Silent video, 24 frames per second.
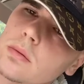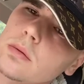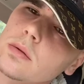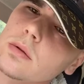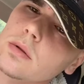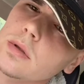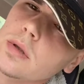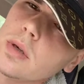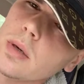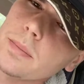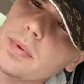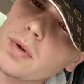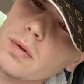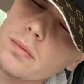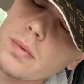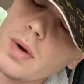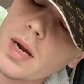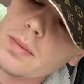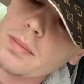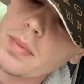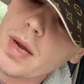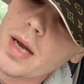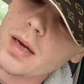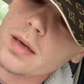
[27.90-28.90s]
Jumping
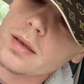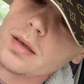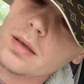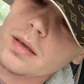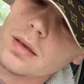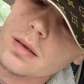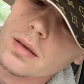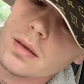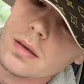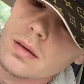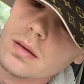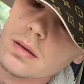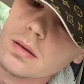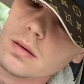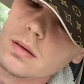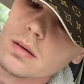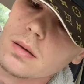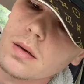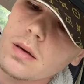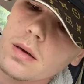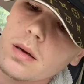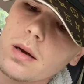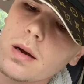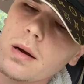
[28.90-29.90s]
right back in.
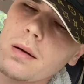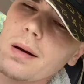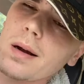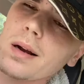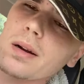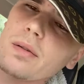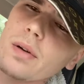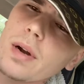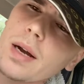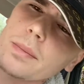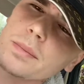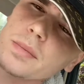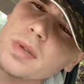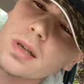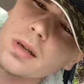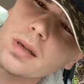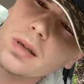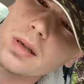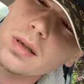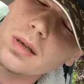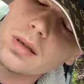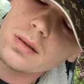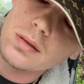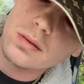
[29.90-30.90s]
I grabbed the
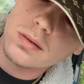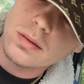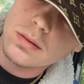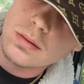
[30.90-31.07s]
heat.